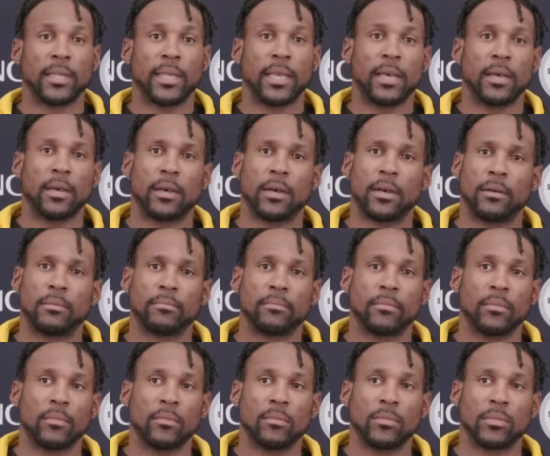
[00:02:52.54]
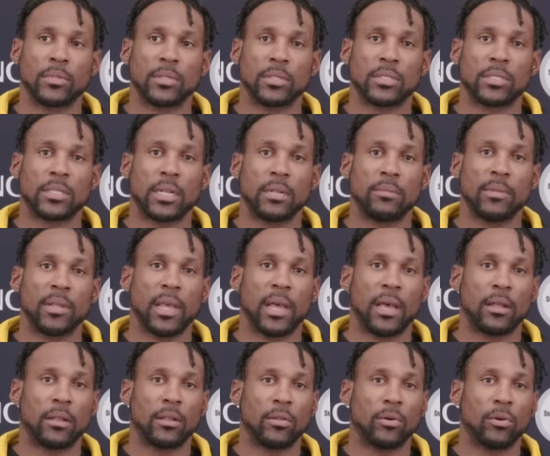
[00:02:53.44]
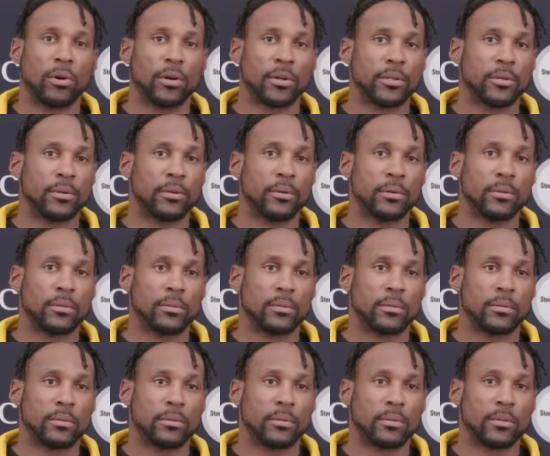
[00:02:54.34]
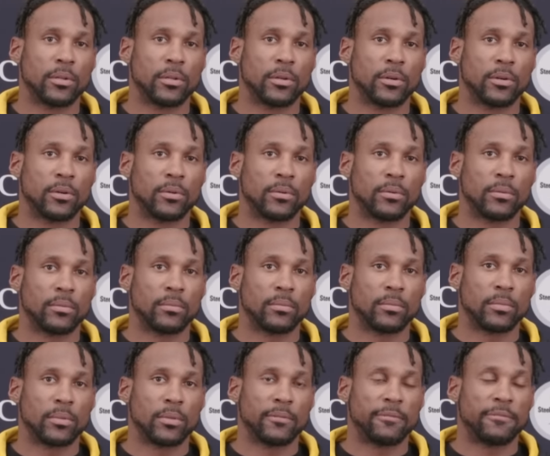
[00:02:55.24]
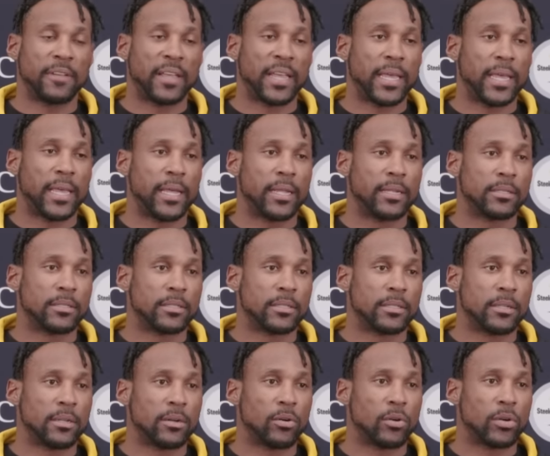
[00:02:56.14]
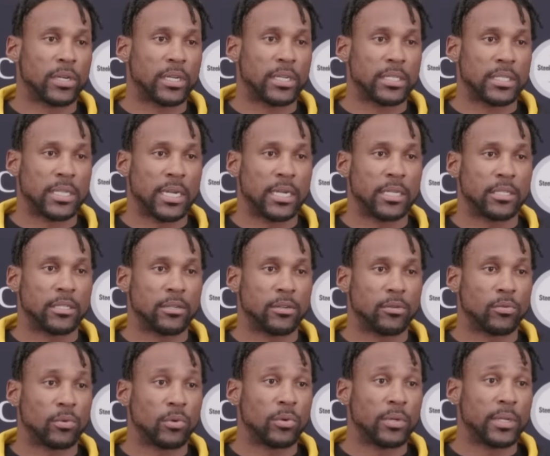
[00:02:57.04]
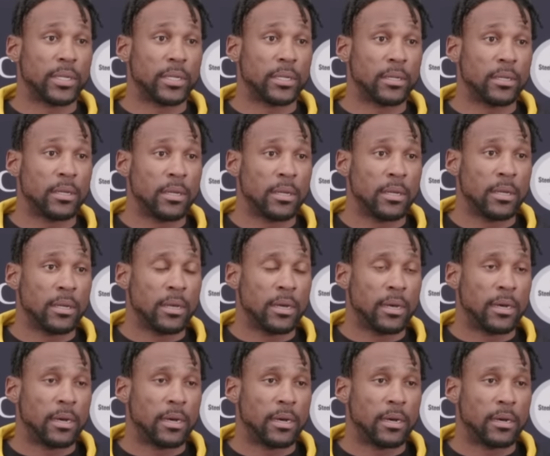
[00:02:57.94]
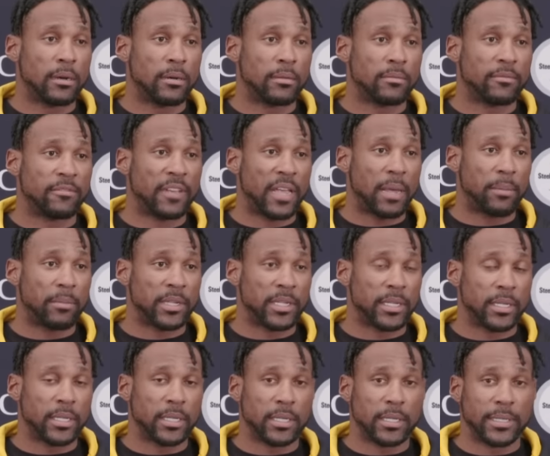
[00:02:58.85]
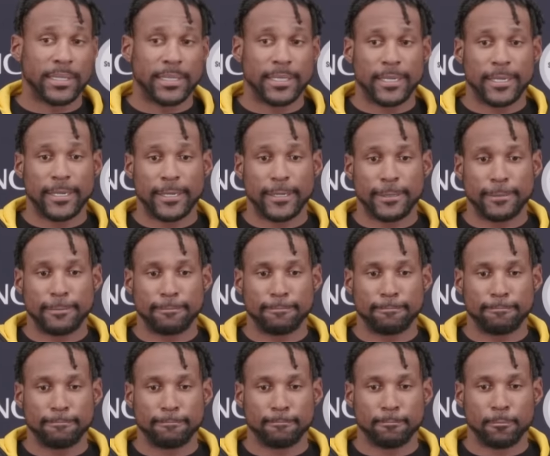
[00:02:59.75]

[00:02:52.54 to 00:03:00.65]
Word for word: okay. Yeah, um, just telling me how loyal, you know, the fans, the organization, the Rooney um, family is. Um,